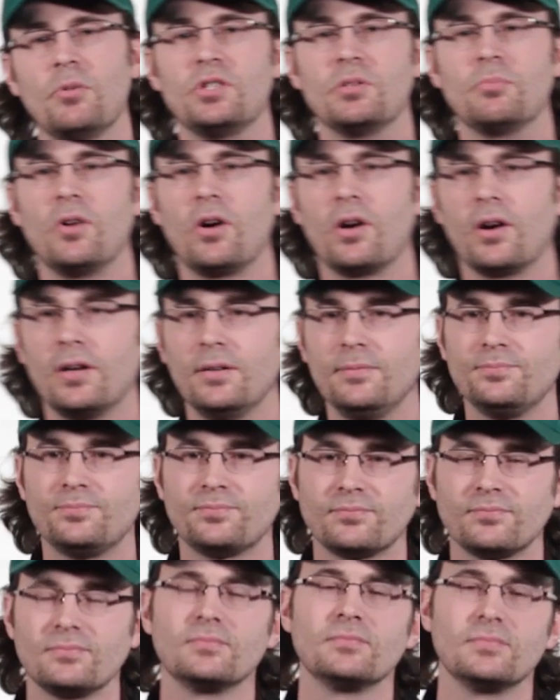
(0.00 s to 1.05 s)
Jabara.
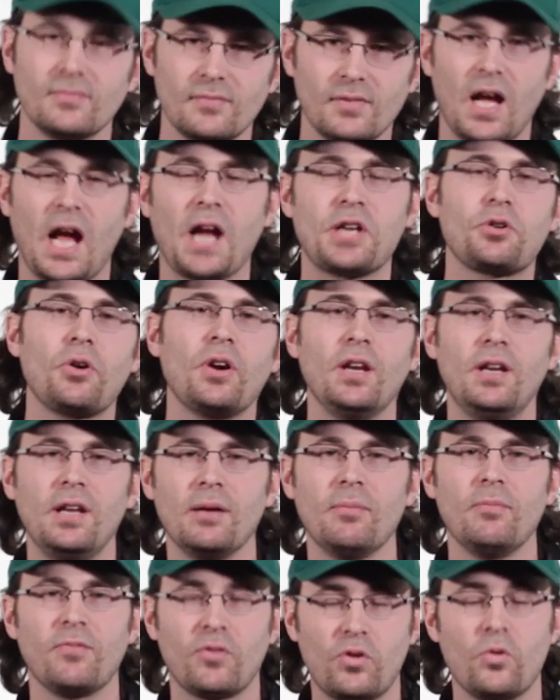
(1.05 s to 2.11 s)
I treated
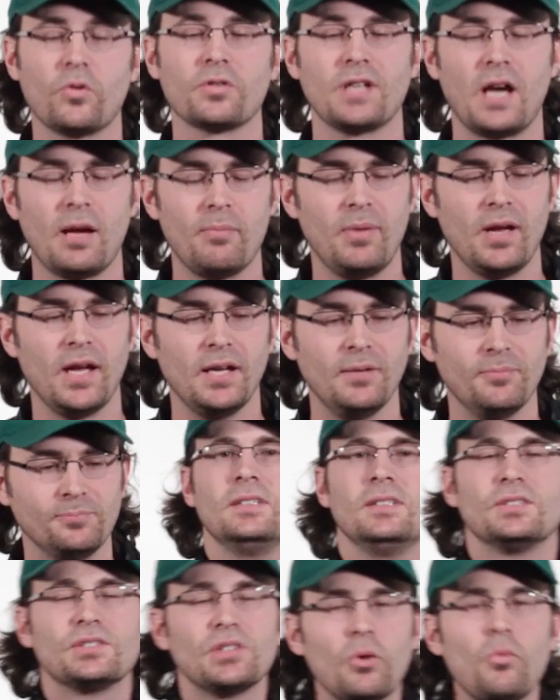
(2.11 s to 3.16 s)
him. Of course, I paid.
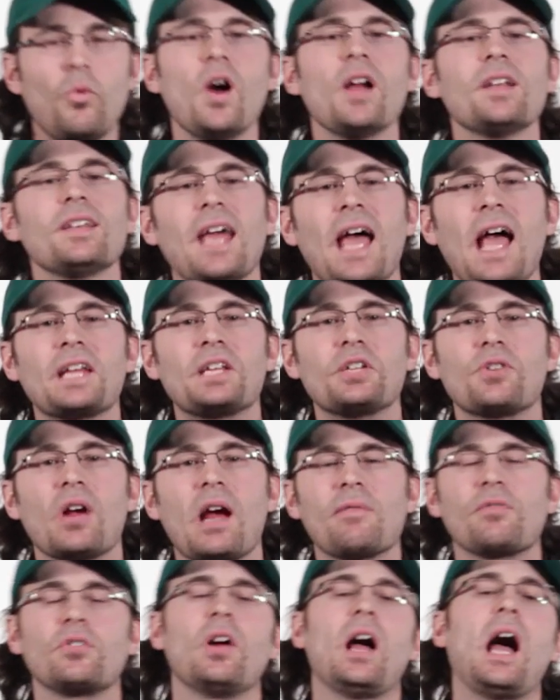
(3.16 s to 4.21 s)
So one taxi
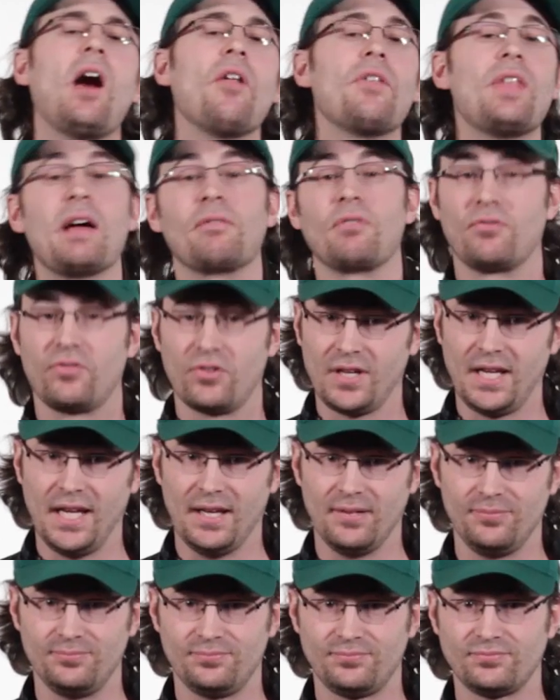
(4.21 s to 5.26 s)
driver I'll never
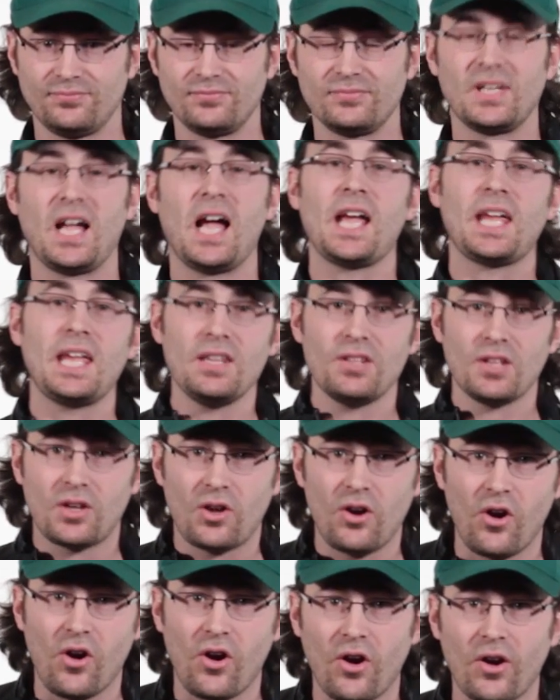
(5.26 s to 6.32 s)
forget. I get in the
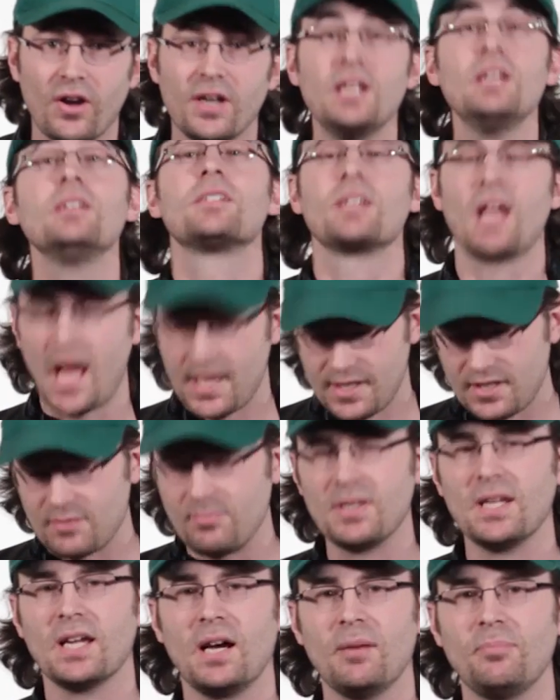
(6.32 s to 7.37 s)
car. He sizes
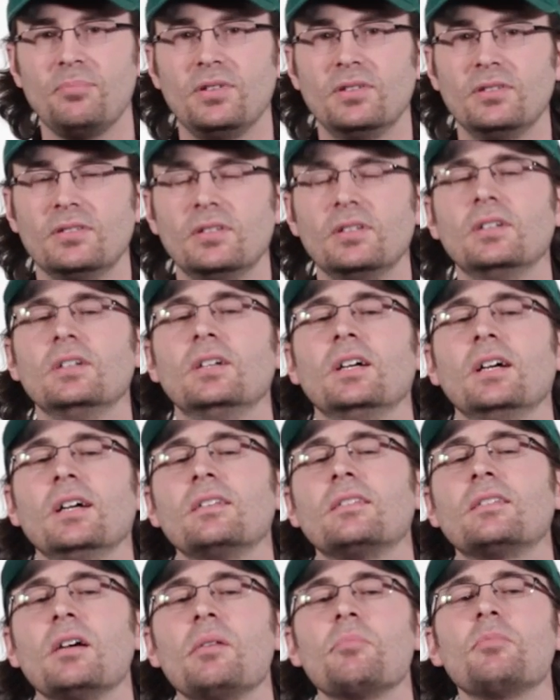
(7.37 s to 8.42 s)
me up.
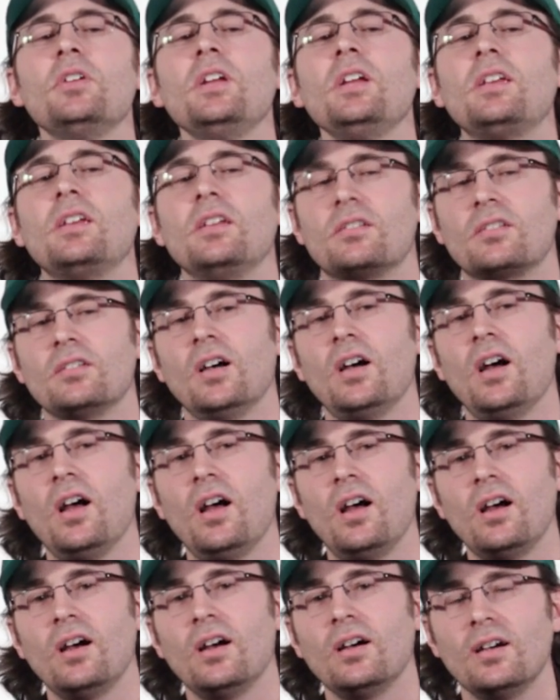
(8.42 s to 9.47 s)
Ent Amriki, sah?
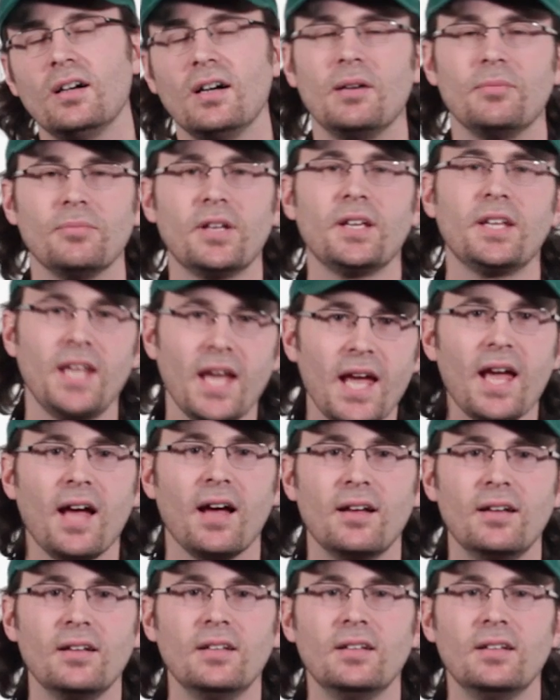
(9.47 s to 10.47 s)
I'm like, yeah.